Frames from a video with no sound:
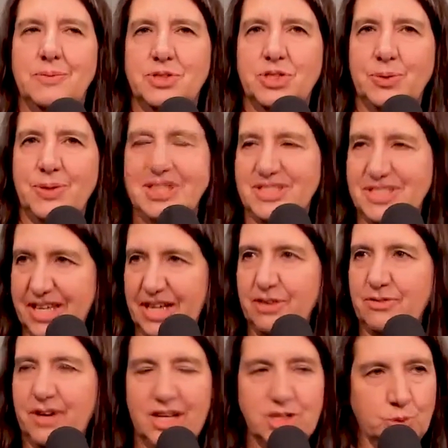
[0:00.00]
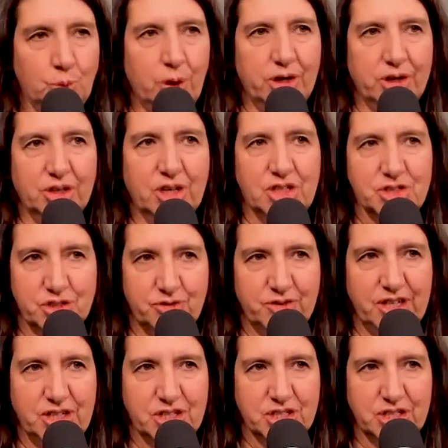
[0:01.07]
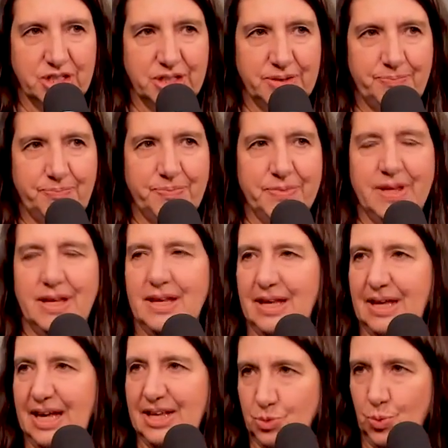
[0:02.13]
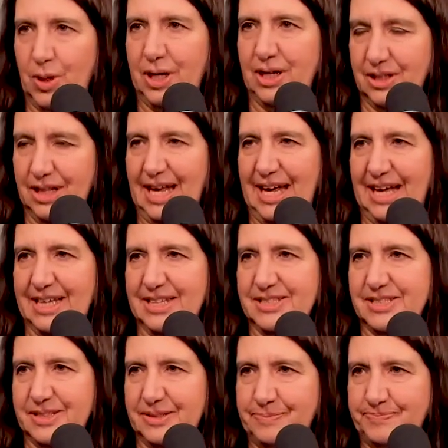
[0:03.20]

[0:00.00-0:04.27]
to incentivize water conservation, as well as